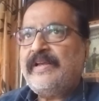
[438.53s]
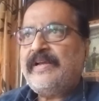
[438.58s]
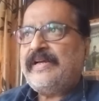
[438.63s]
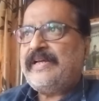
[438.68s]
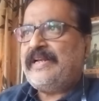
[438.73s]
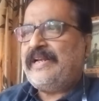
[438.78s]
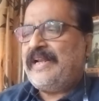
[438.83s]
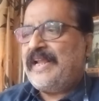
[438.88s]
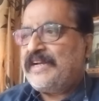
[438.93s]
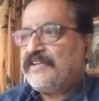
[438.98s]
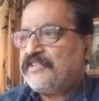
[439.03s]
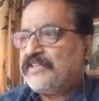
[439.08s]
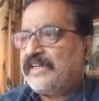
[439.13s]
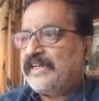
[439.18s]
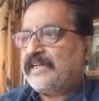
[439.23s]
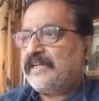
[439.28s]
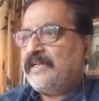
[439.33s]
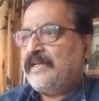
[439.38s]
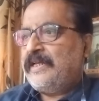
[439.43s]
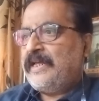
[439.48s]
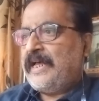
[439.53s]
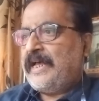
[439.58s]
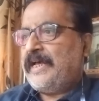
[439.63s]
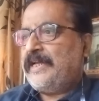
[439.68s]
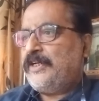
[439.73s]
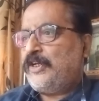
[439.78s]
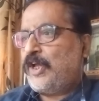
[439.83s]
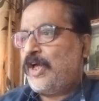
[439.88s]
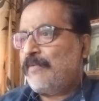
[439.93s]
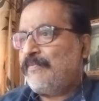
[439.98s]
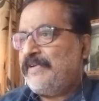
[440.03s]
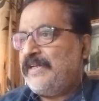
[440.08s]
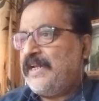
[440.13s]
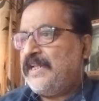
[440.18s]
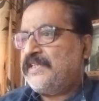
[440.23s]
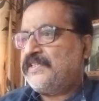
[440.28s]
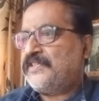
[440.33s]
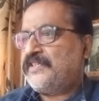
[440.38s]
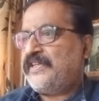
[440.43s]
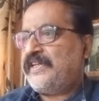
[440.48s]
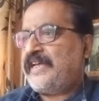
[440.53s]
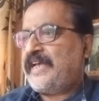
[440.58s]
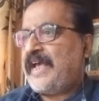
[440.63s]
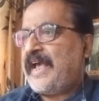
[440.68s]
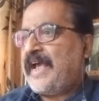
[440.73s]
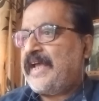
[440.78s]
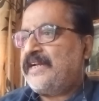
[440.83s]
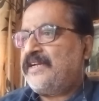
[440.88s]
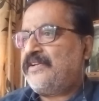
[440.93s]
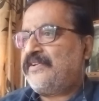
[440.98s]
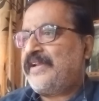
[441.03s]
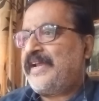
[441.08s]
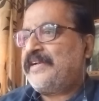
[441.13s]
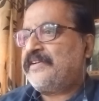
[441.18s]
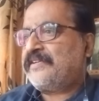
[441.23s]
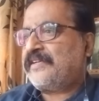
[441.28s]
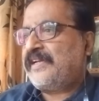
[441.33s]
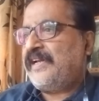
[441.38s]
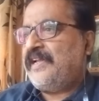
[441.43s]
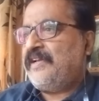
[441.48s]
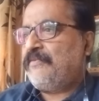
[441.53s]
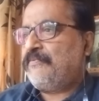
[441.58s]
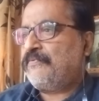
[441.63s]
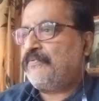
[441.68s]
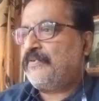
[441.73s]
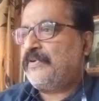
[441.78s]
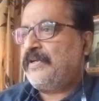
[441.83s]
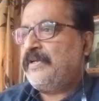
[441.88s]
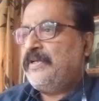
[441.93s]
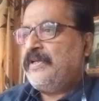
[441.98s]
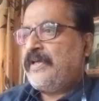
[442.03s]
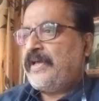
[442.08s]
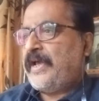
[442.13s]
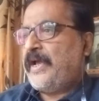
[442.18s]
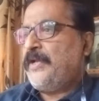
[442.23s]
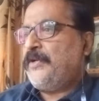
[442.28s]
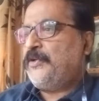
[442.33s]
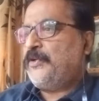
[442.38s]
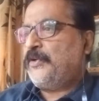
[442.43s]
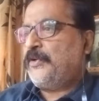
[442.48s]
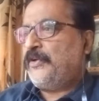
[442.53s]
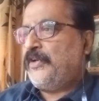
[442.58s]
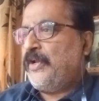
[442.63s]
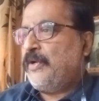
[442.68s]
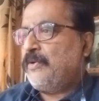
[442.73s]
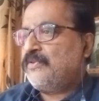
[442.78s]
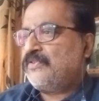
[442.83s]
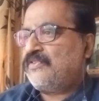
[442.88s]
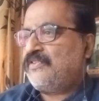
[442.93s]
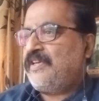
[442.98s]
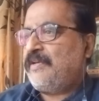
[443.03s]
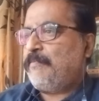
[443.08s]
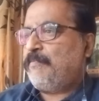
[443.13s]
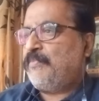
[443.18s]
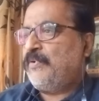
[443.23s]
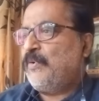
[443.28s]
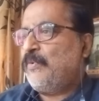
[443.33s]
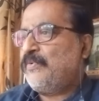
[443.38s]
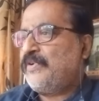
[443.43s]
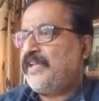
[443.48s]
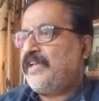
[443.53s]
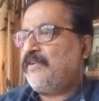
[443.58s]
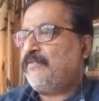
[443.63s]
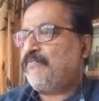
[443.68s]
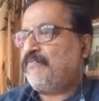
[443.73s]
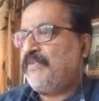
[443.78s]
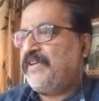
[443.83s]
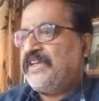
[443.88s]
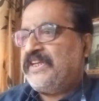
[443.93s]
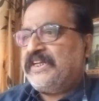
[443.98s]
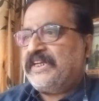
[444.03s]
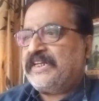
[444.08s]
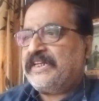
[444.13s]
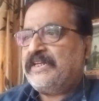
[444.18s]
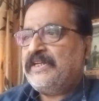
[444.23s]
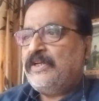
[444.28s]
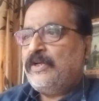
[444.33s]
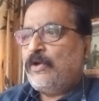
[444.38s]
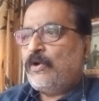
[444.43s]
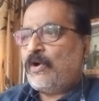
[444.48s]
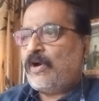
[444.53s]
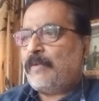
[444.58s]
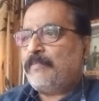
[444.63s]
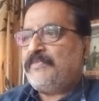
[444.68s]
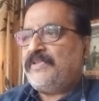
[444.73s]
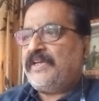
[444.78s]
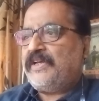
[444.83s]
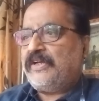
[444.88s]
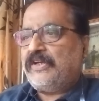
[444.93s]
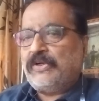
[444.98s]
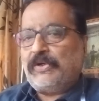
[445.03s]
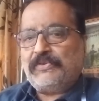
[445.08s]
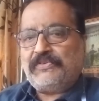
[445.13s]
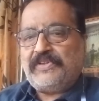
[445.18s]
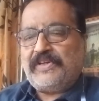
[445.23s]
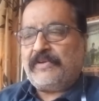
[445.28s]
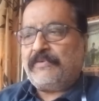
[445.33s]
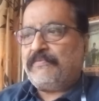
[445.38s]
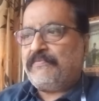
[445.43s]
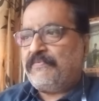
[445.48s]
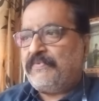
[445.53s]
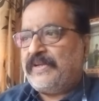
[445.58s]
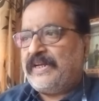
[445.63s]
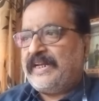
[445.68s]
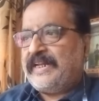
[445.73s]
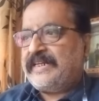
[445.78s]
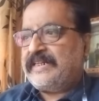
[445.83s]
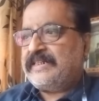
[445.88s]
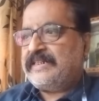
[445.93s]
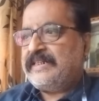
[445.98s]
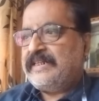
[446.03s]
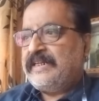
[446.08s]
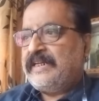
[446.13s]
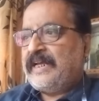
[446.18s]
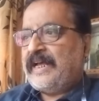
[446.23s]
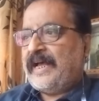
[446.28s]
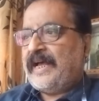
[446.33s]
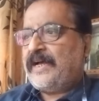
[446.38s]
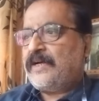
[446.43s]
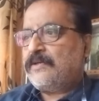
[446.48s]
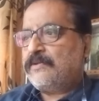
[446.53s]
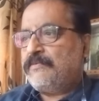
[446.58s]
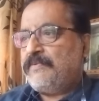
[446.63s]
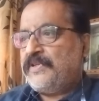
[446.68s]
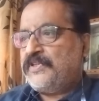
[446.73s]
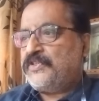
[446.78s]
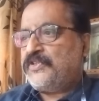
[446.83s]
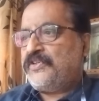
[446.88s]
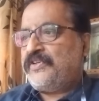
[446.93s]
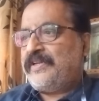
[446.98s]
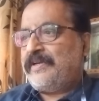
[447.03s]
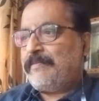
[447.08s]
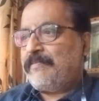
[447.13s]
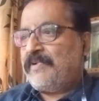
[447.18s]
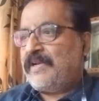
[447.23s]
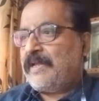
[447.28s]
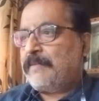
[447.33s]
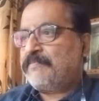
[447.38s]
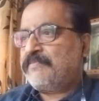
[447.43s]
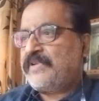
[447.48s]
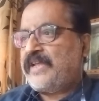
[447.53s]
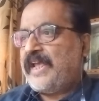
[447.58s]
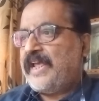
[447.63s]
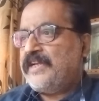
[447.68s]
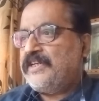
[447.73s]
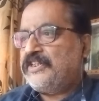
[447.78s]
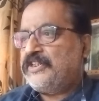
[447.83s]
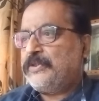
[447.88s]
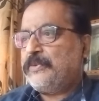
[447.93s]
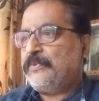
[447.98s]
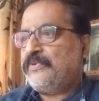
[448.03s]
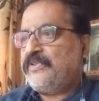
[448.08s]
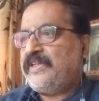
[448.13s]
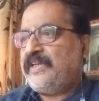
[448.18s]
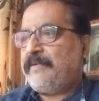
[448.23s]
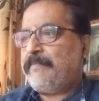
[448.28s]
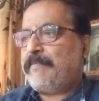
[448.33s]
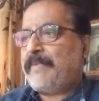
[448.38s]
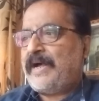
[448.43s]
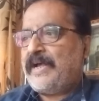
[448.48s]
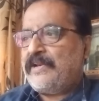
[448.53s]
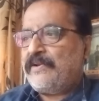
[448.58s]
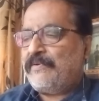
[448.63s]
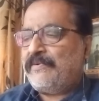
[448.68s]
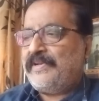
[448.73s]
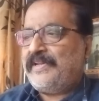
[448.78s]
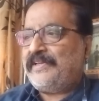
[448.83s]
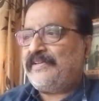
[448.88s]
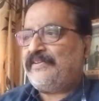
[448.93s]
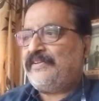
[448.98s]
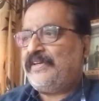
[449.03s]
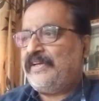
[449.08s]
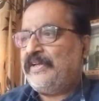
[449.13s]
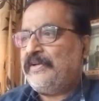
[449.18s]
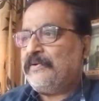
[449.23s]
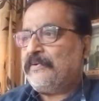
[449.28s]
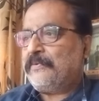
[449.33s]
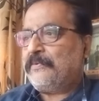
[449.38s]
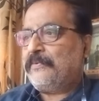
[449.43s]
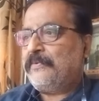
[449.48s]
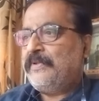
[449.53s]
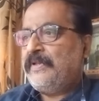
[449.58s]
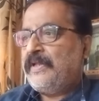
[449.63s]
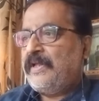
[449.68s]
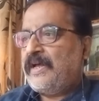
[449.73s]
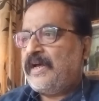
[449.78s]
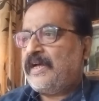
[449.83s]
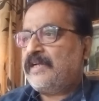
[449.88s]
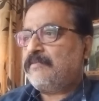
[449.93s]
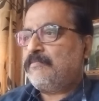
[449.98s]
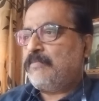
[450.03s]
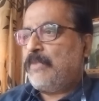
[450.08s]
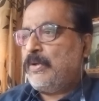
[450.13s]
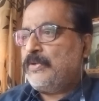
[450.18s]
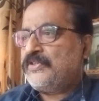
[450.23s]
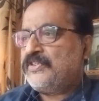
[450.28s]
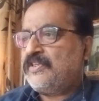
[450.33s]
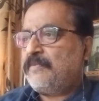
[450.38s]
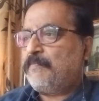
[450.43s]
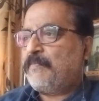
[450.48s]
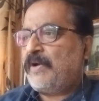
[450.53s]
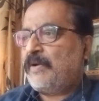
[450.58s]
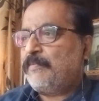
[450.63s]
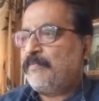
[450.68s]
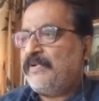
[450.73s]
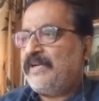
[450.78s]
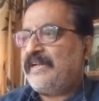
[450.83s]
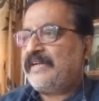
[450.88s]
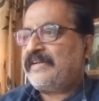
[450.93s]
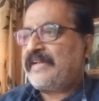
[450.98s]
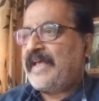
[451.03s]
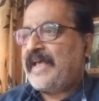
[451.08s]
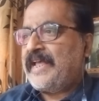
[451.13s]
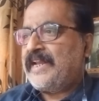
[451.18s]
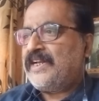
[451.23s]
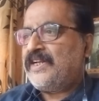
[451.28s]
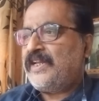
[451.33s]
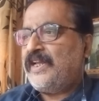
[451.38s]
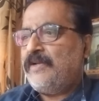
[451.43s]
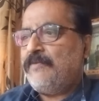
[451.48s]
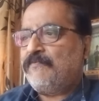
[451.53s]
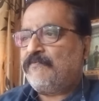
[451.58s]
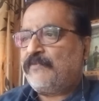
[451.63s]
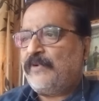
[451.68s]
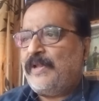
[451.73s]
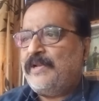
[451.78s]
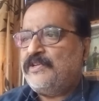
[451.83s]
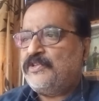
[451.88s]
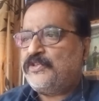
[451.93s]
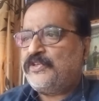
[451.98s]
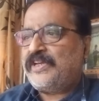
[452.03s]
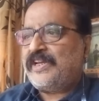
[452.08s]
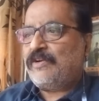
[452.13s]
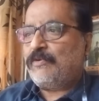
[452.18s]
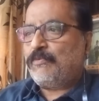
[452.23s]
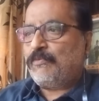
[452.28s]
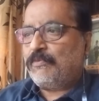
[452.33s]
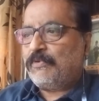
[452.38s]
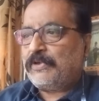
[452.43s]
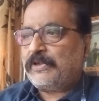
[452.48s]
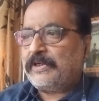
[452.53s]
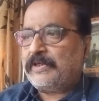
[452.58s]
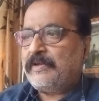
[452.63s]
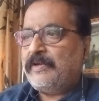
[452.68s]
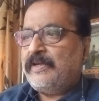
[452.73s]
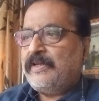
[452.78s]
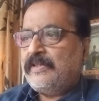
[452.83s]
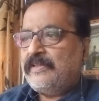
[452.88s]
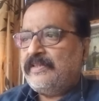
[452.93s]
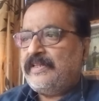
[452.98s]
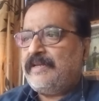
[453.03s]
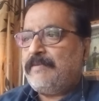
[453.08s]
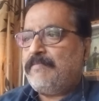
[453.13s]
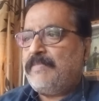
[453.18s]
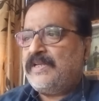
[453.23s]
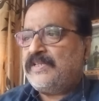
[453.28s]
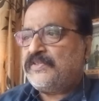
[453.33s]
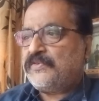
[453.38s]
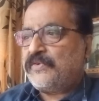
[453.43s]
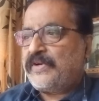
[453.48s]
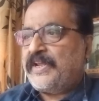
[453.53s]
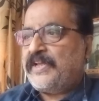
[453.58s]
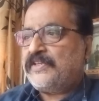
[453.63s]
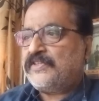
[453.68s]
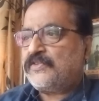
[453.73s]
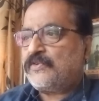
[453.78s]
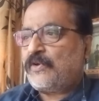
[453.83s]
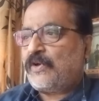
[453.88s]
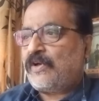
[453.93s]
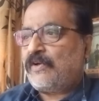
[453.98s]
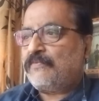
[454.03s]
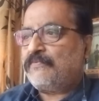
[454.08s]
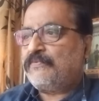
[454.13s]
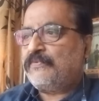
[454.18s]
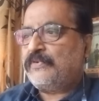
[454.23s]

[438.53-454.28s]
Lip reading: Later, novelist Anne Radcliffe introduced the brooding figure of the Gothic villain, which developed into the Byronic hero. Her most popular and influential work, The Mysteries of